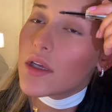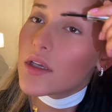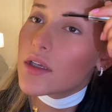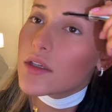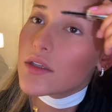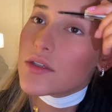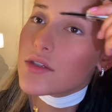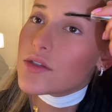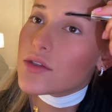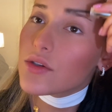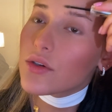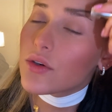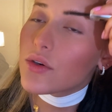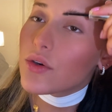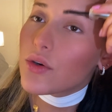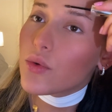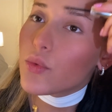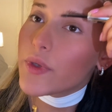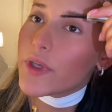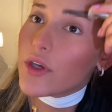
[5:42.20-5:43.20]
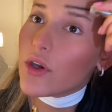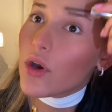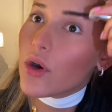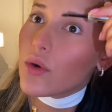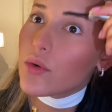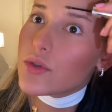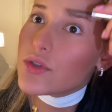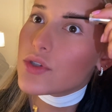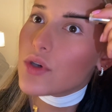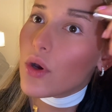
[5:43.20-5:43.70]
so we
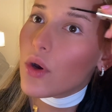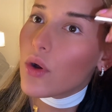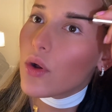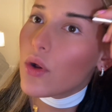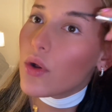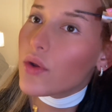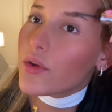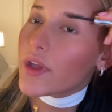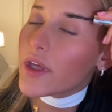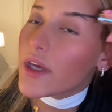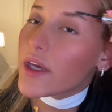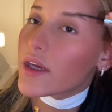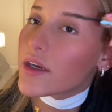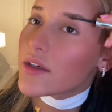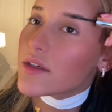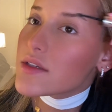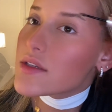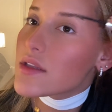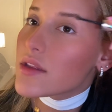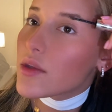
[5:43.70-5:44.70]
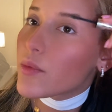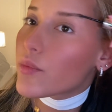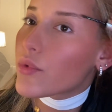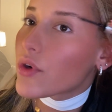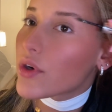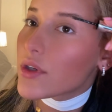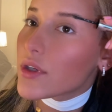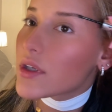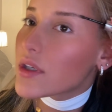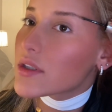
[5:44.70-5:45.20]
coat all the hairs in the
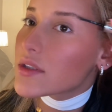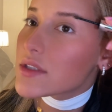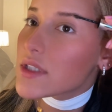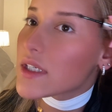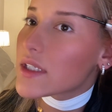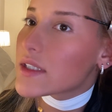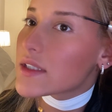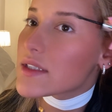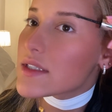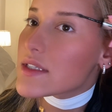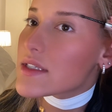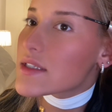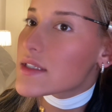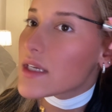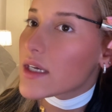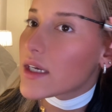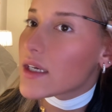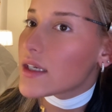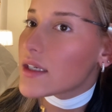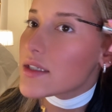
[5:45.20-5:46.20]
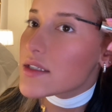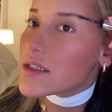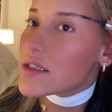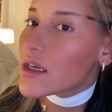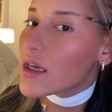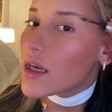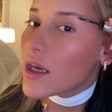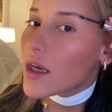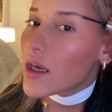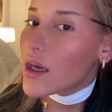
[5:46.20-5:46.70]
product and it stays.
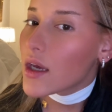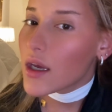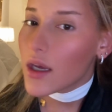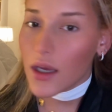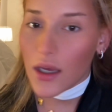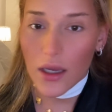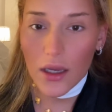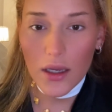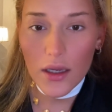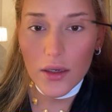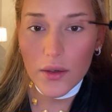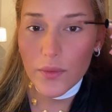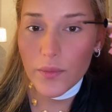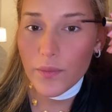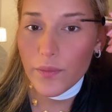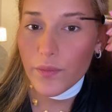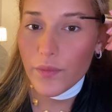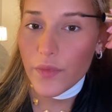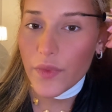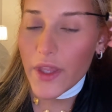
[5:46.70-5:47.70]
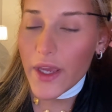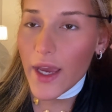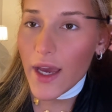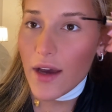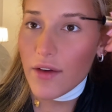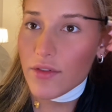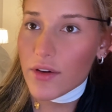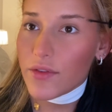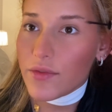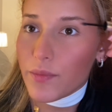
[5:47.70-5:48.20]
They
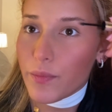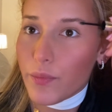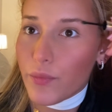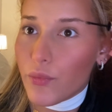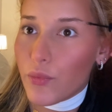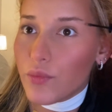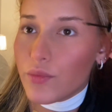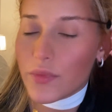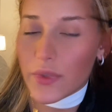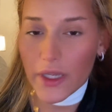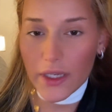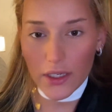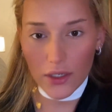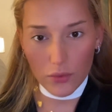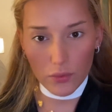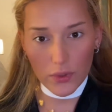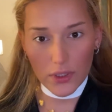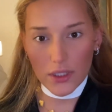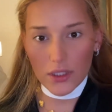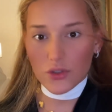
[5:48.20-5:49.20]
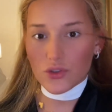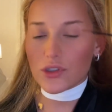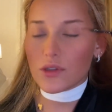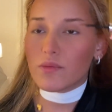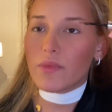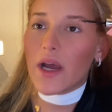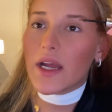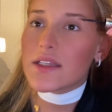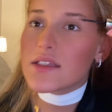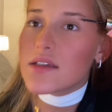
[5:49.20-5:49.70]
have a really
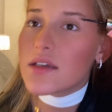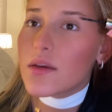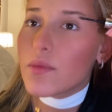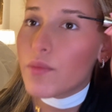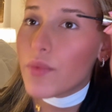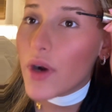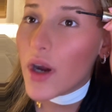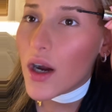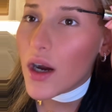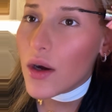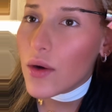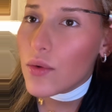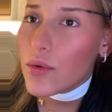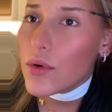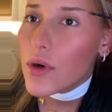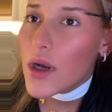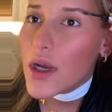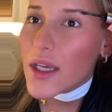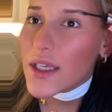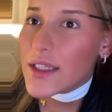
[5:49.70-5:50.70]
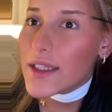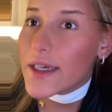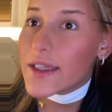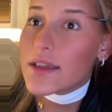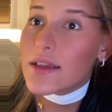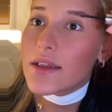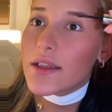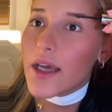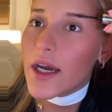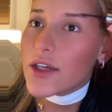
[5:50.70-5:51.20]
dramatic brow yet
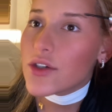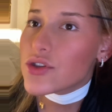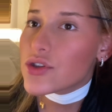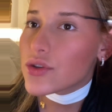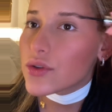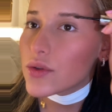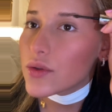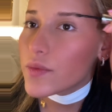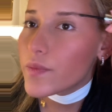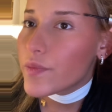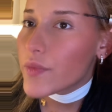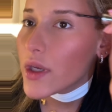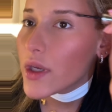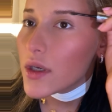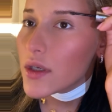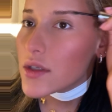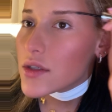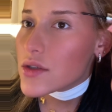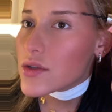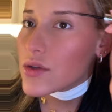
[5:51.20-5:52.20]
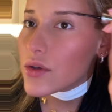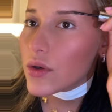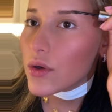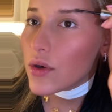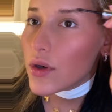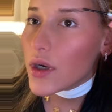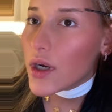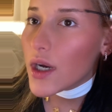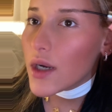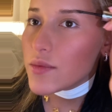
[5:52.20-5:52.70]
natural,
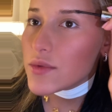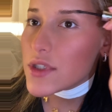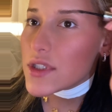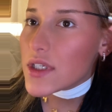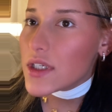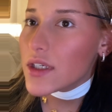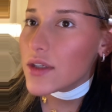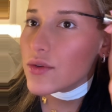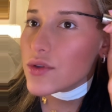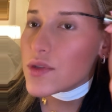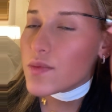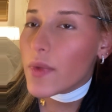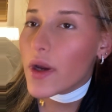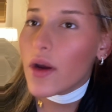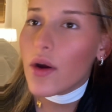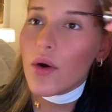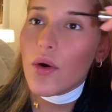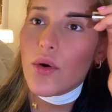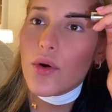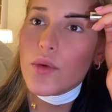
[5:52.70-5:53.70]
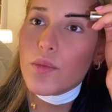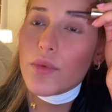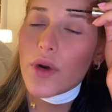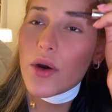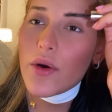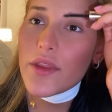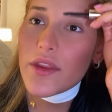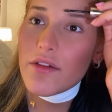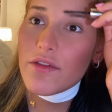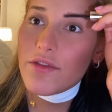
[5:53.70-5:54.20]
so I'm just gonna use my own brow
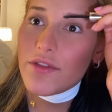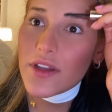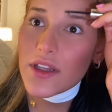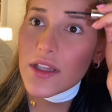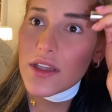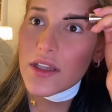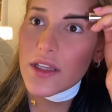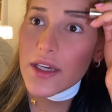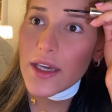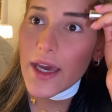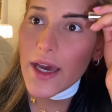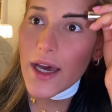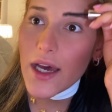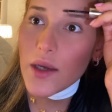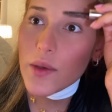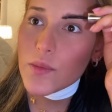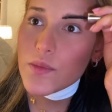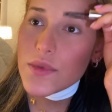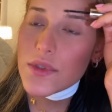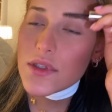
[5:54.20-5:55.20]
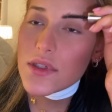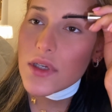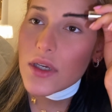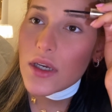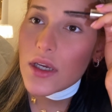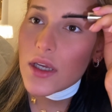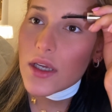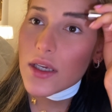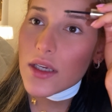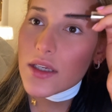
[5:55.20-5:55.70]
and then fill in the gaps
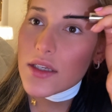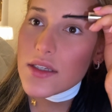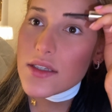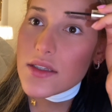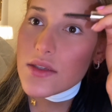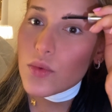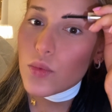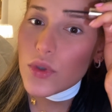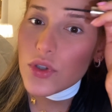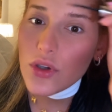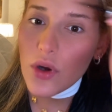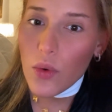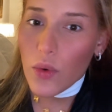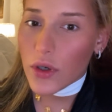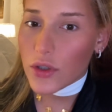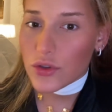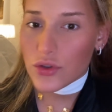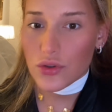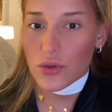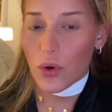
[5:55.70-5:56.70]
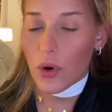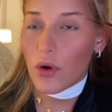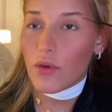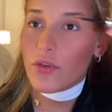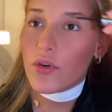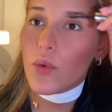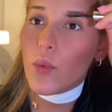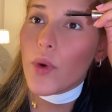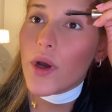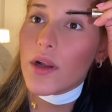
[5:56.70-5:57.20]
because we don't want to
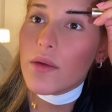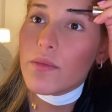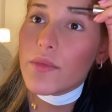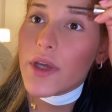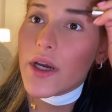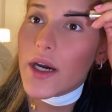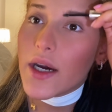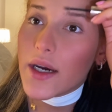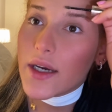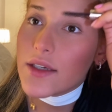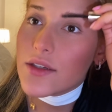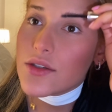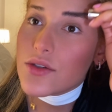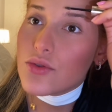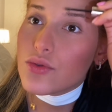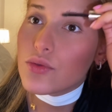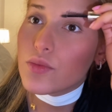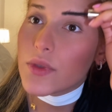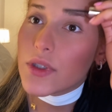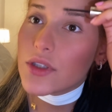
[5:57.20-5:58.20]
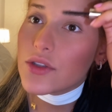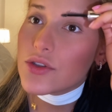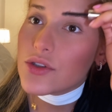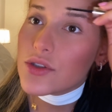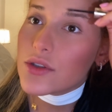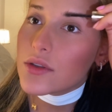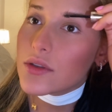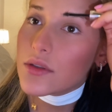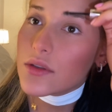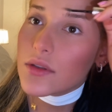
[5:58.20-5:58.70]
overwhelm the eyes too much.
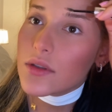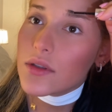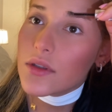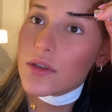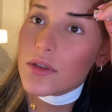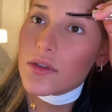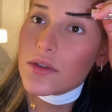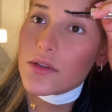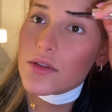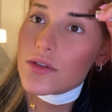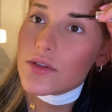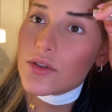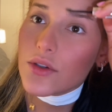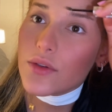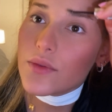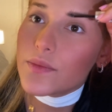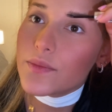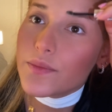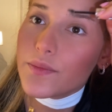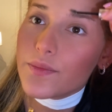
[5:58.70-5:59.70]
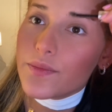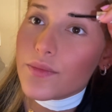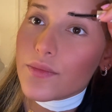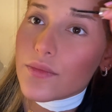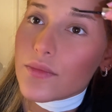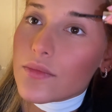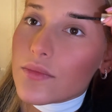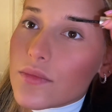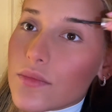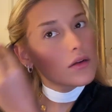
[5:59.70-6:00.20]
So
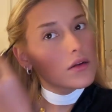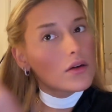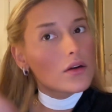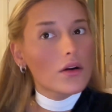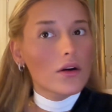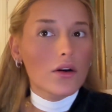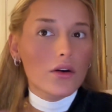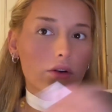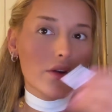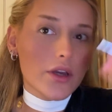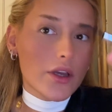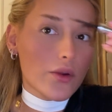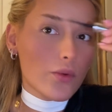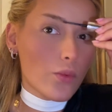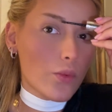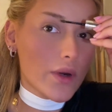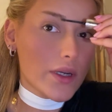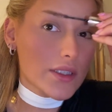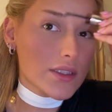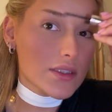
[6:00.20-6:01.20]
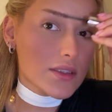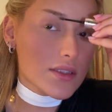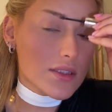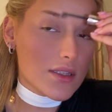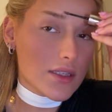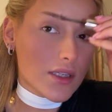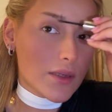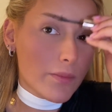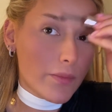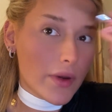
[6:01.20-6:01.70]
okay, one
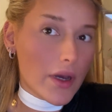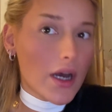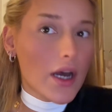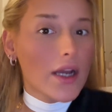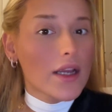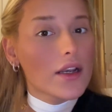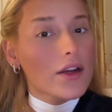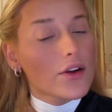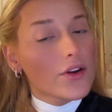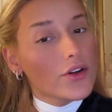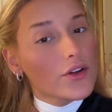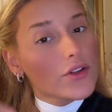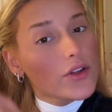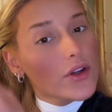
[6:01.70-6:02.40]
tip I learned